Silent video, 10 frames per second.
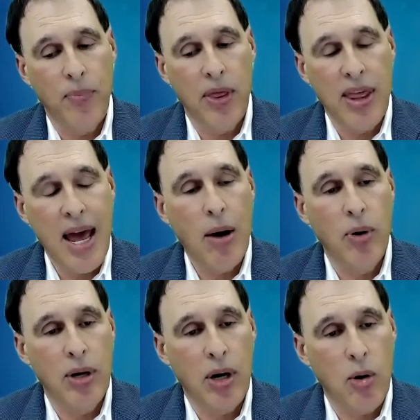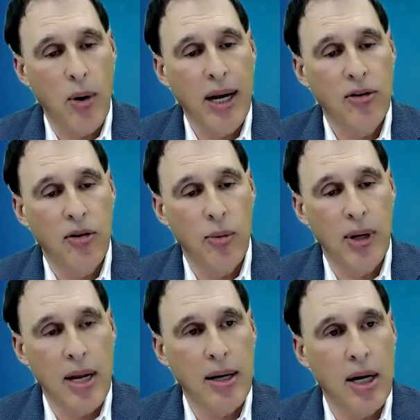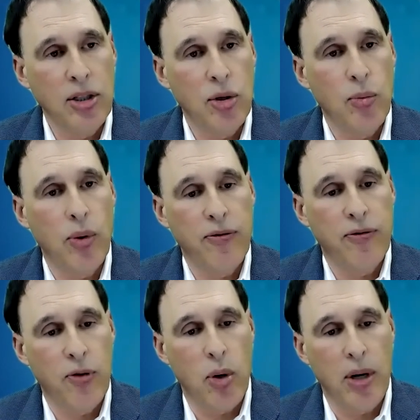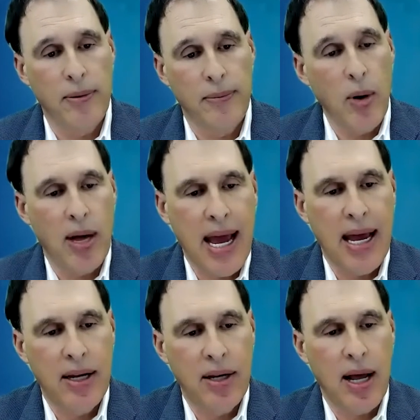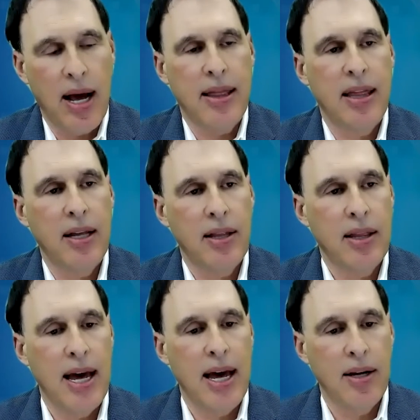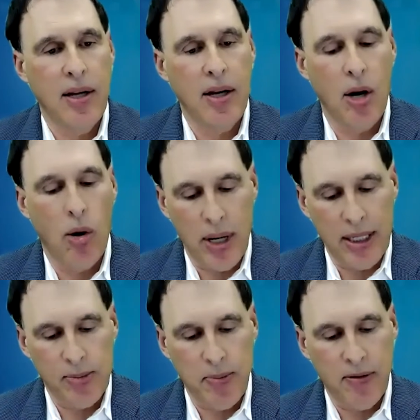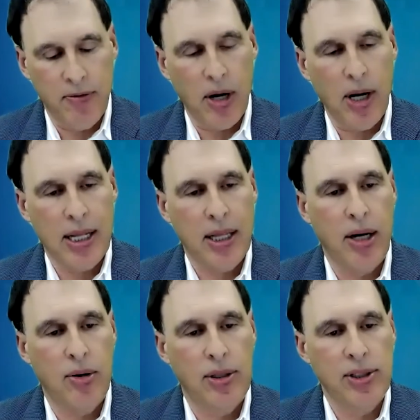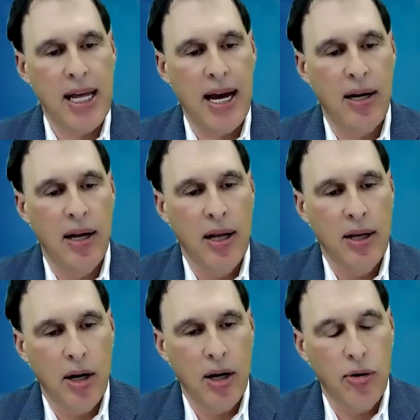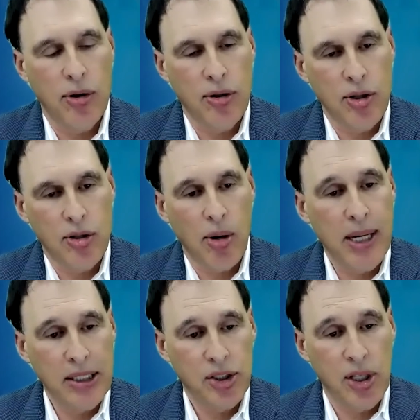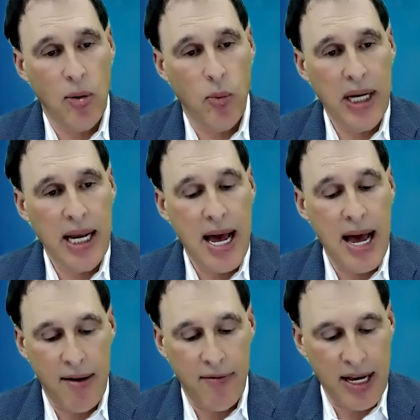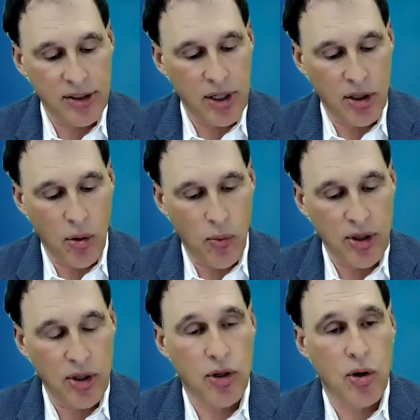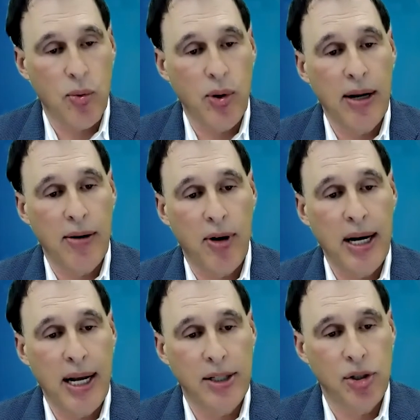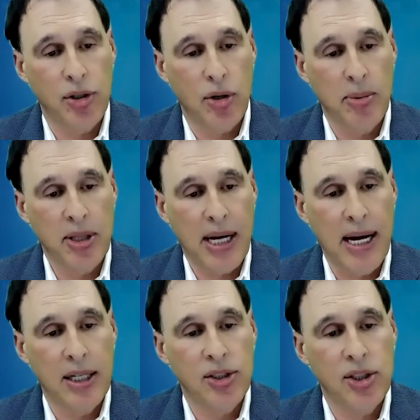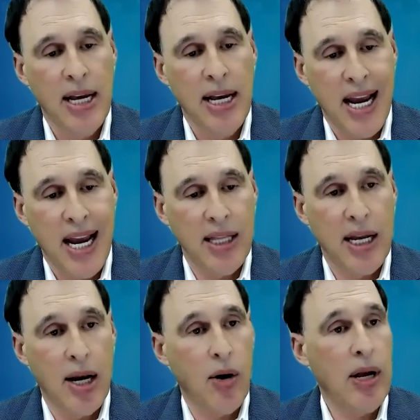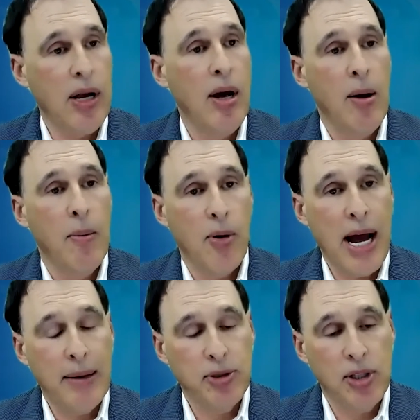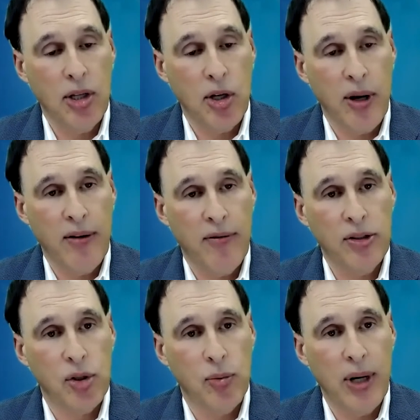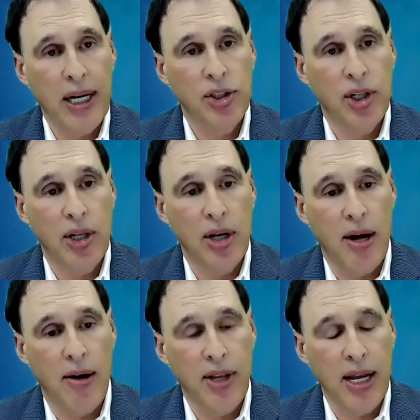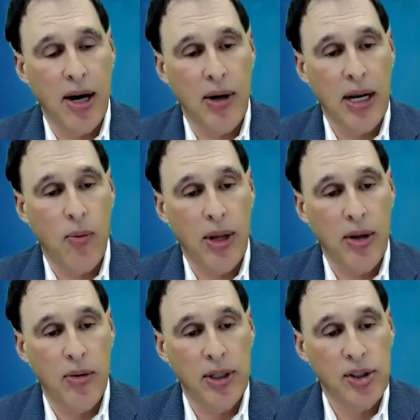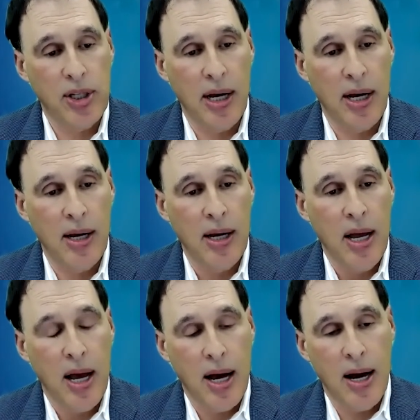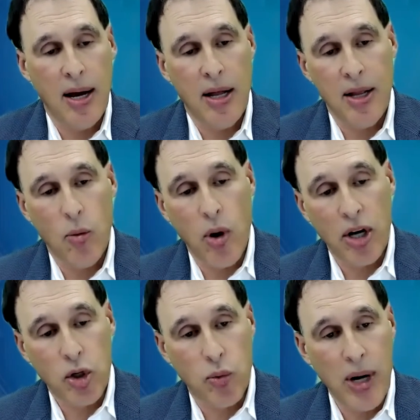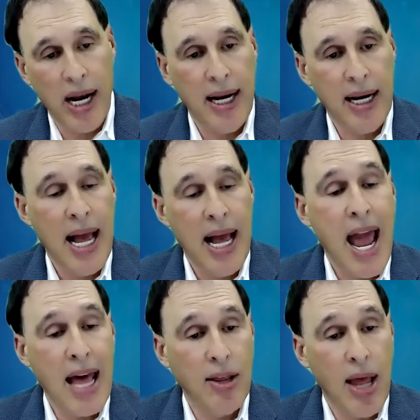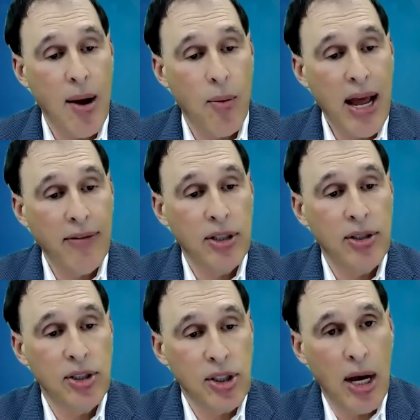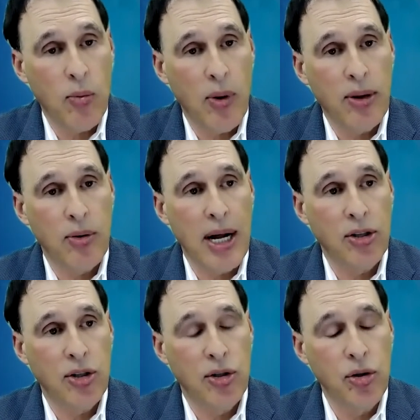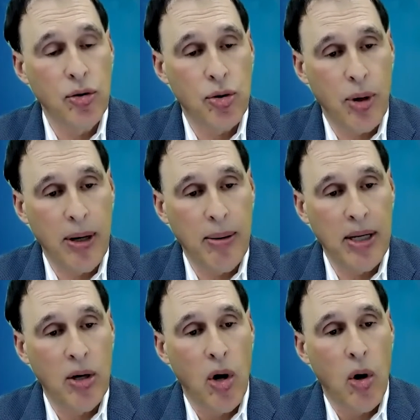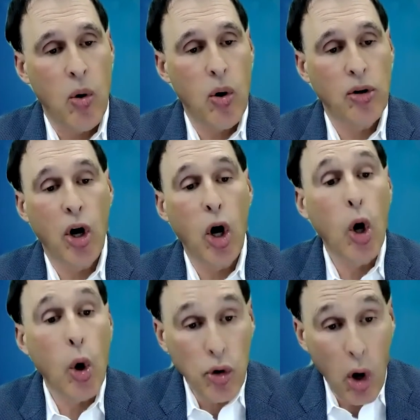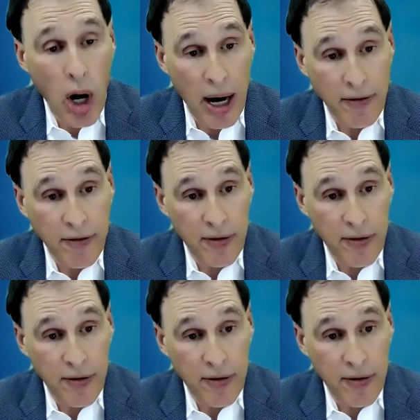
that would equate to a 99214. And I think that, what has been very clear is that, the determination that we have has to do with the degree of radiation dermatitis in the area, perhaps the degree of ulceration of the area, whether it's what grade, and we have to decide whether or not to do treatment or to hold off